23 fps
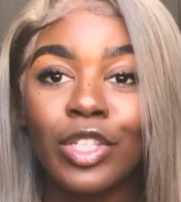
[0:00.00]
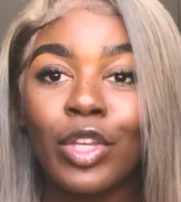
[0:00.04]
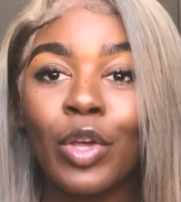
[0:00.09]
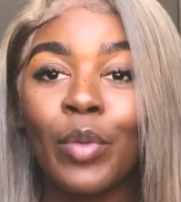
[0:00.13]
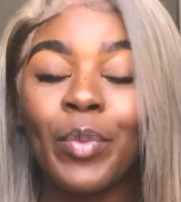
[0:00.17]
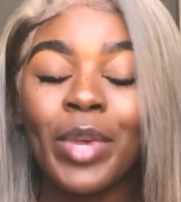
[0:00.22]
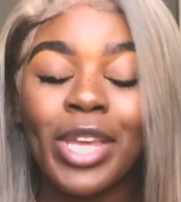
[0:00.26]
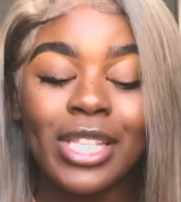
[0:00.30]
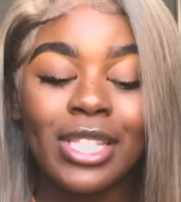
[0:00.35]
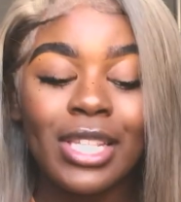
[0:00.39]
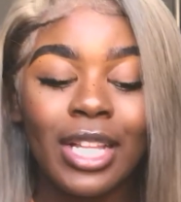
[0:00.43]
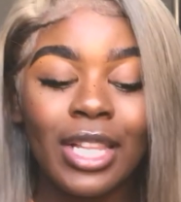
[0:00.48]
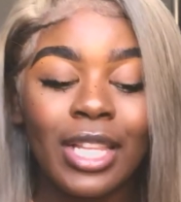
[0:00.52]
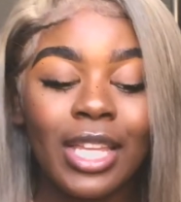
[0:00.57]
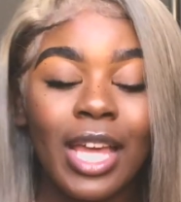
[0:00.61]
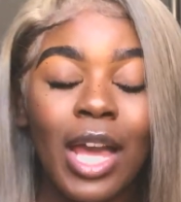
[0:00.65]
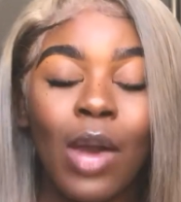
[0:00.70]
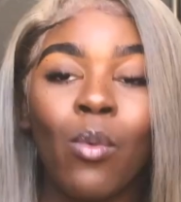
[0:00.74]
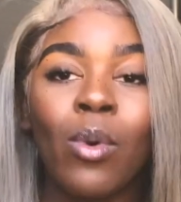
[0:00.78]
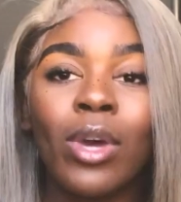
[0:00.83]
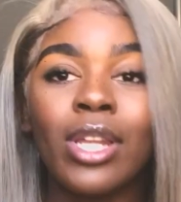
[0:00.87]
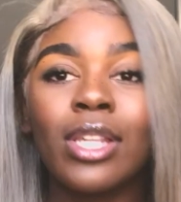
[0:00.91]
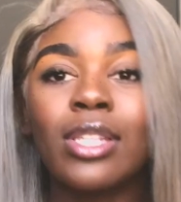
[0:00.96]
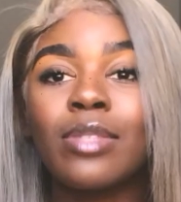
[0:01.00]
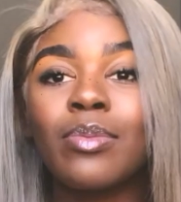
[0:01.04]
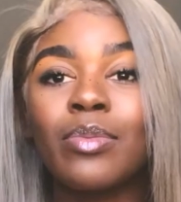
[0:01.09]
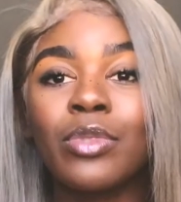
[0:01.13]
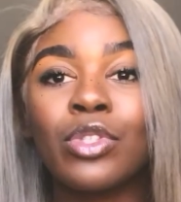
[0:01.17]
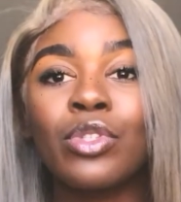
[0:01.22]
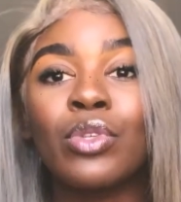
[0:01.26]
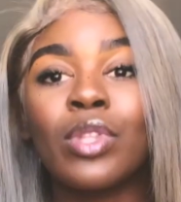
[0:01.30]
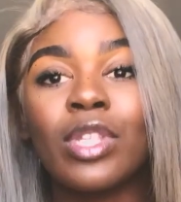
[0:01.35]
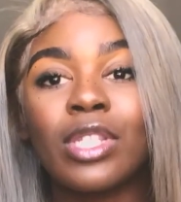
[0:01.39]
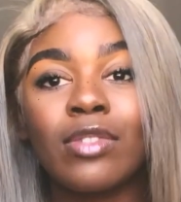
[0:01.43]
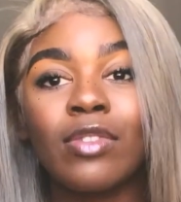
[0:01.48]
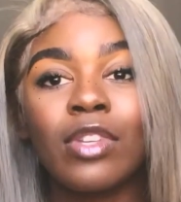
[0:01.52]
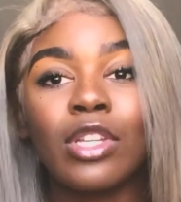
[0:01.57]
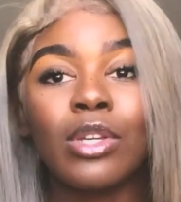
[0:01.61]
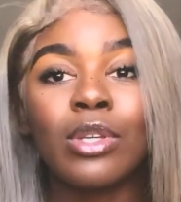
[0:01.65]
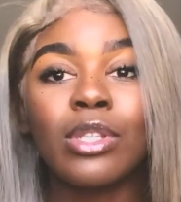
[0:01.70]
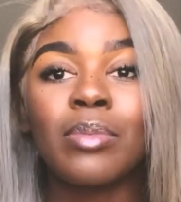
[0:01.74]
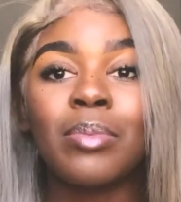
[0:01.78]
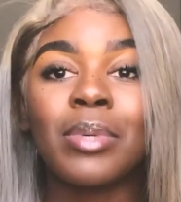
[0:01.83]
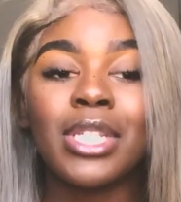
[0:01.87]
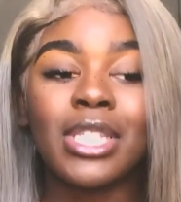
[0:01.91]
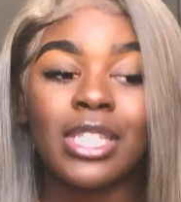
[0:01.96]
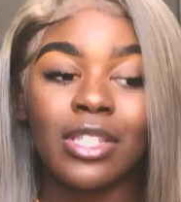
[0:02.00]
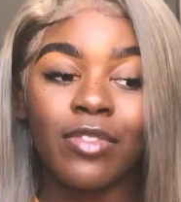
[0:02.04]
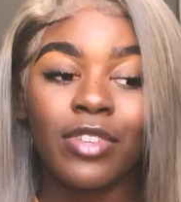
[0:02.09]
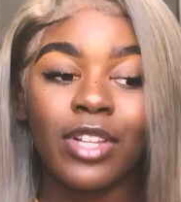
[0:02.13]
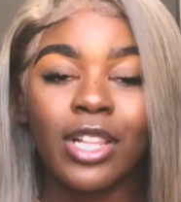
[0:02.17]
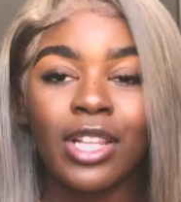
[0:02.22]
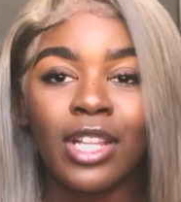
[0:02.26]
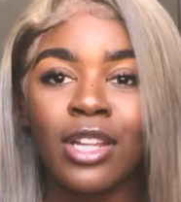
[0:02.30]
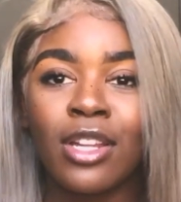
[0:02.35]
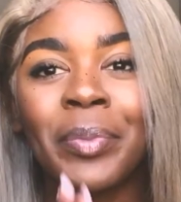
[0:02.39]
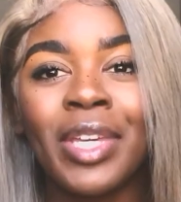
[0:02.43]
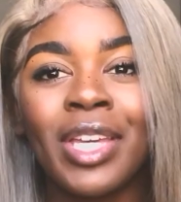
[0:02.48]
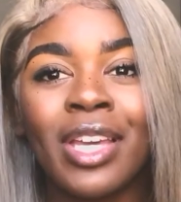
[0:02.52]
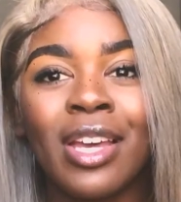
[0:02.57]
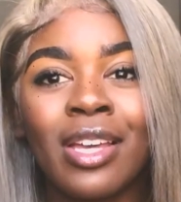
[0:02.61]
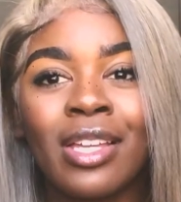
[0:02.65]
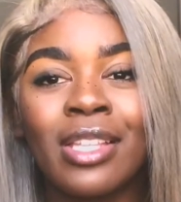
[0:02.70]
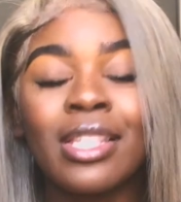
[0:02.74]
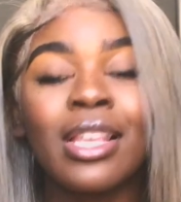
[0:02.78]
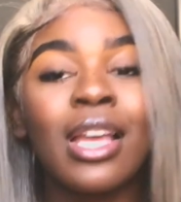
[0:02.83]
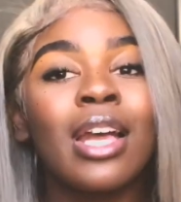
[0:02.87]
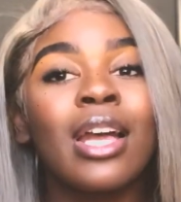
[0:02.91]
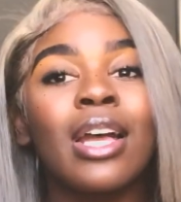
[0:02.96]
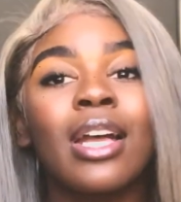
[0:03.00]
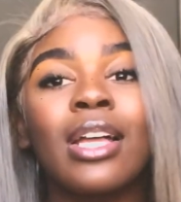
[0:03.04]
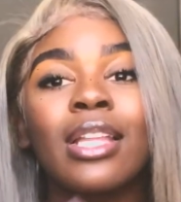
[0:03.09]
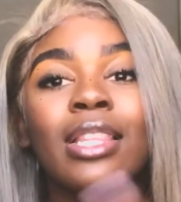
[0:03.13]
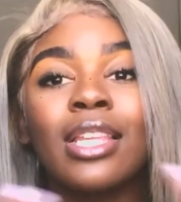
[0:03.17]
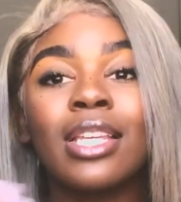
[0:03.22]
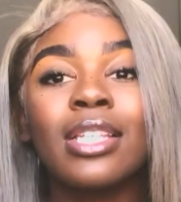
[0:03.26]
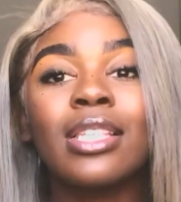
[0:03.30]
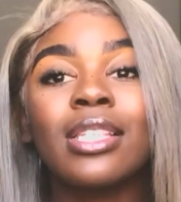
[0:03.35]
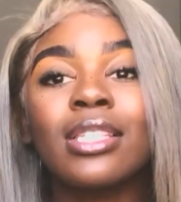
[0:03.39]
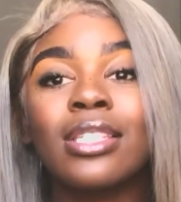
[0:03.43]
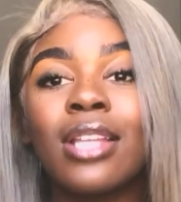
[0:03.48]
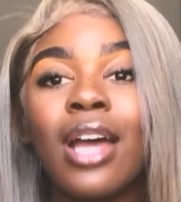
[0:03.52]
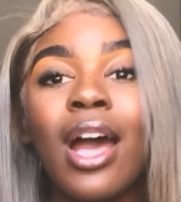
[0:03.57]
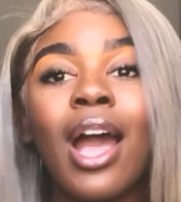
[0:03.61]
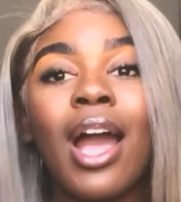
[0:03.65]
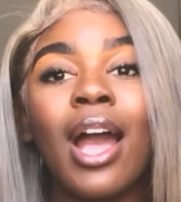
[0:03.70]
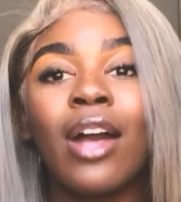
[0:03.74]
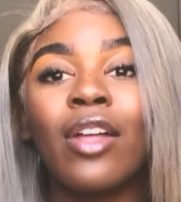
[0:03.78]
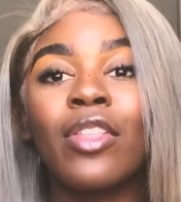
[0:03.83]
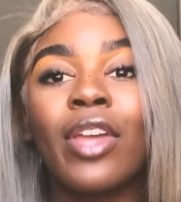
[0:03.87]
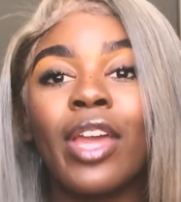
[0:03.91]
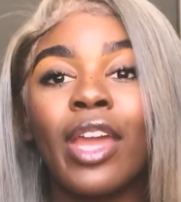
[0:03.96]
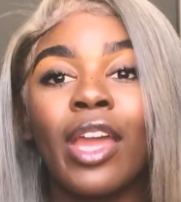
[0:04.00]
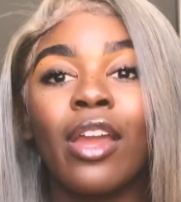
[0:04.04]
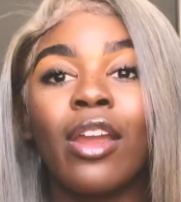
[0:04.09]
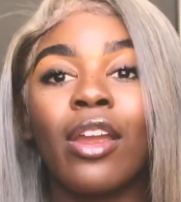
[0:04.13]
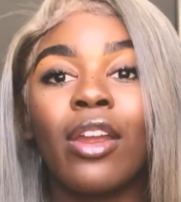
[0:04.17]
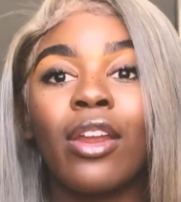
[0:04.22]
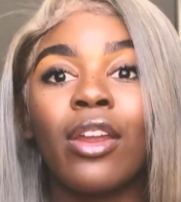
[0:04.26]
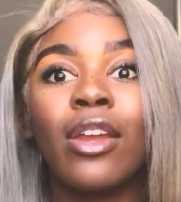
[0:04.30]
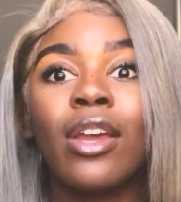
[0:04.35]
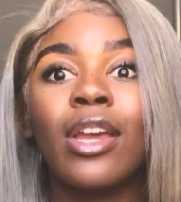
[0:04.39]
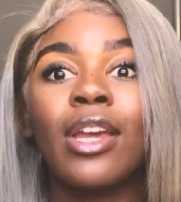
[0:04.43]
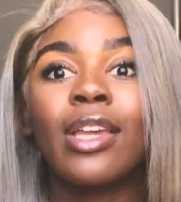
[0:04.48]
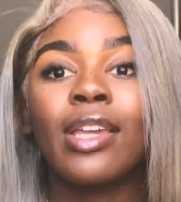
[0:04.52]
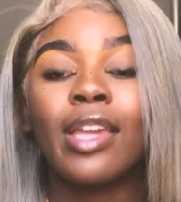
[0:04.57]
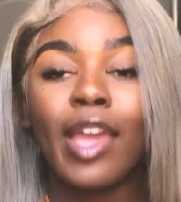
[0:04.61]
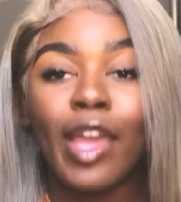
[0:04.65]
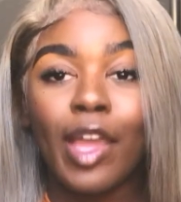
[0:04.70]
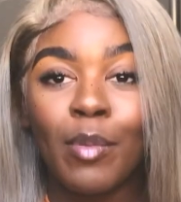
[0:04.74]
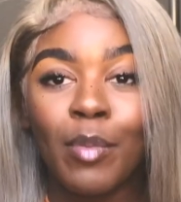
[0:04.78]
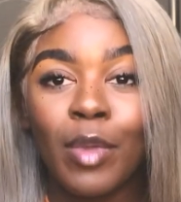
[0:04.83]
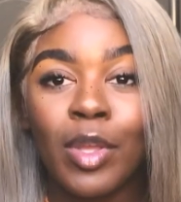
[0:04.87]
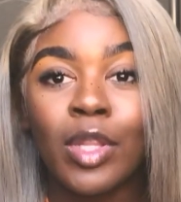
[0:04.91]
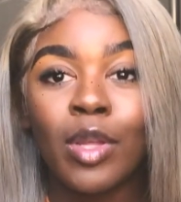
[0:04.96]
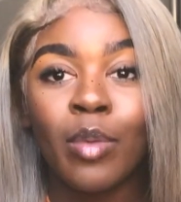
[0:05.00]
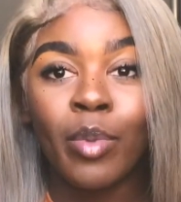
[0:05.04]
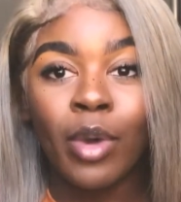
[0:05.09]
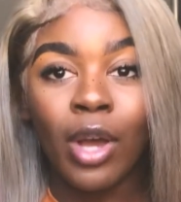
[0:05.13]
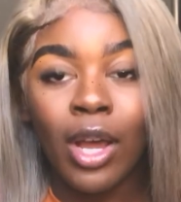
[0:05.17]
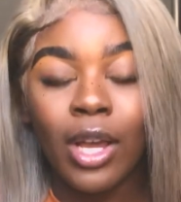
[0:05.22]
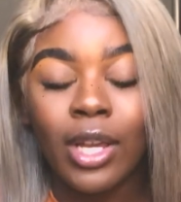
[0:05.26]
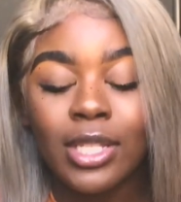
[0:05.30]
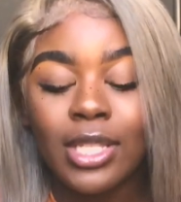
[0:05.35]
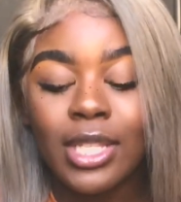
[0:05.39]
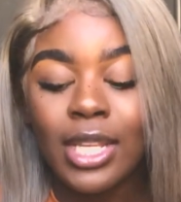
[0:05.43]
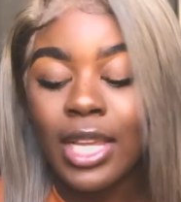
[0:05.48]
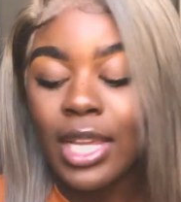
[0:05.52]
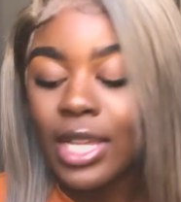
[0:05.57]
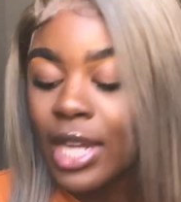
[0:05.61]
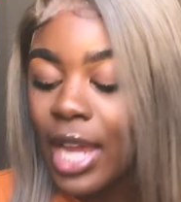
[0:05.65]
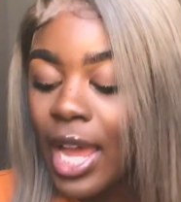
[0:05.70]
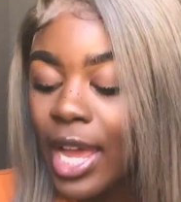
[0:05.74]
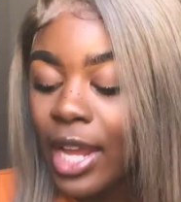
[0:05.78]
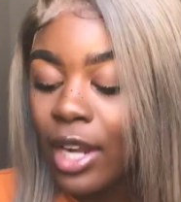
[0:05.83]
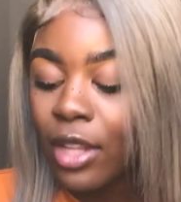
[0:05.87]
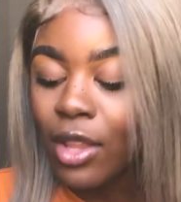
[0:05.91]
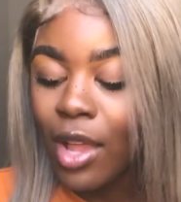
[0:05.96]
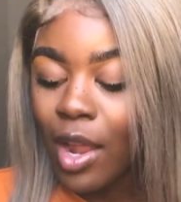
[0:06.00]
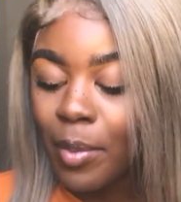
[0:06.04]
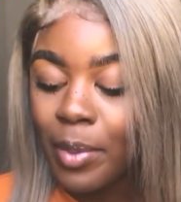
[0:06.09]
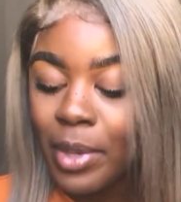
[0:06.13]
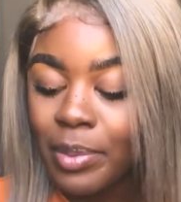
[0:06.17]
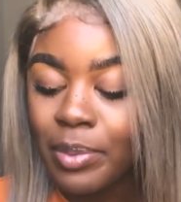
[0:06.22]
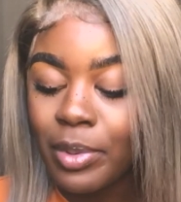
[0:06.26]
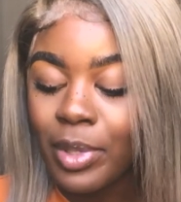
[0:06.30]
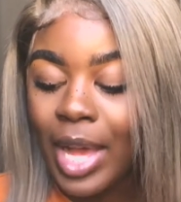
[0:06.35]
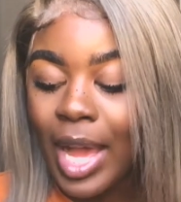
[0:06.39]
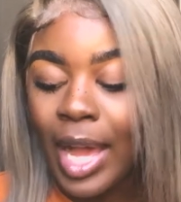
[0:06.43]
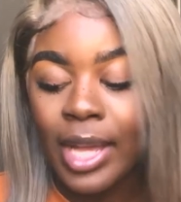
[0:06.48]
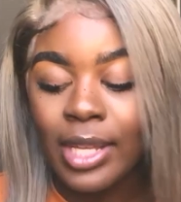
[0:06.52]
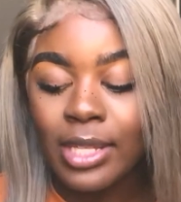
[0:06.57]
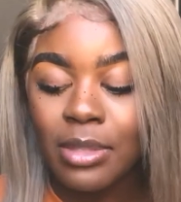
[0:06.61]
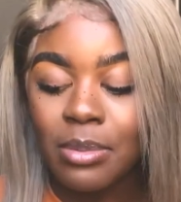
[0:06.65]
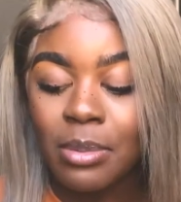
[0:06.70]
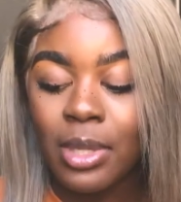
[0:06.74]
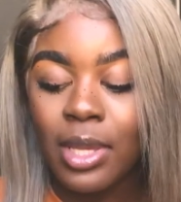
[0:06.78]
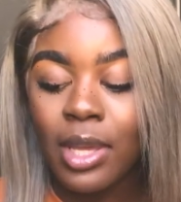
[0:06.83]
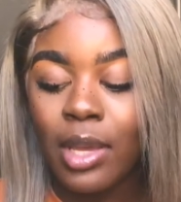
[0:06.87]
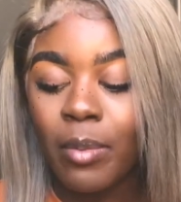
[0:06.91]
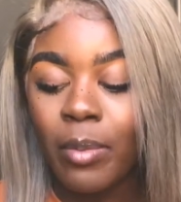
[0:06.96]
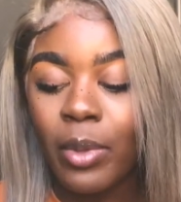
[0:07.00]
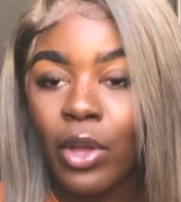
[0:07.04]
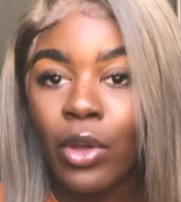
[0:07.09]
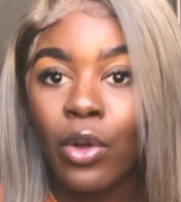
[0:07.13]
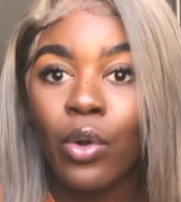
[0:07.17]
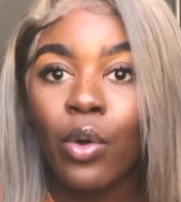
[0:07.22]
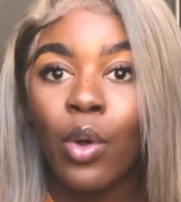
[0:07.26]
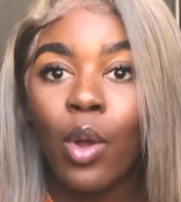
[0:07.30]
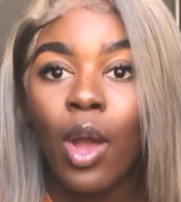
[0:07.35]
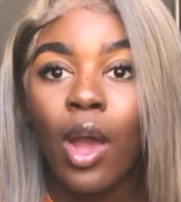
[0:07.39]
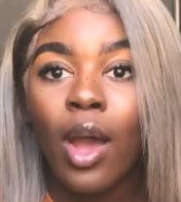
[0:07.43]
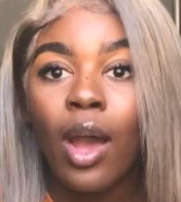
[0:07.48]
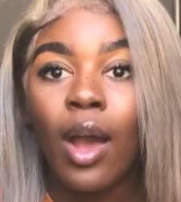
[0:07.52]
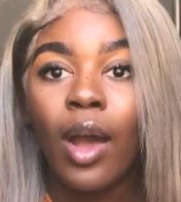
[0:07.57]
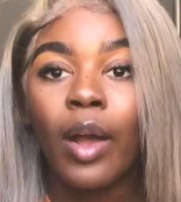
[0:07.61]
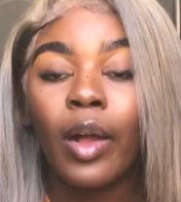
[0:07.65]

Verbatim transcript: So basically I wanted to do this video specifically because this is not how the hair came in the box, and I had a lot of people ask me about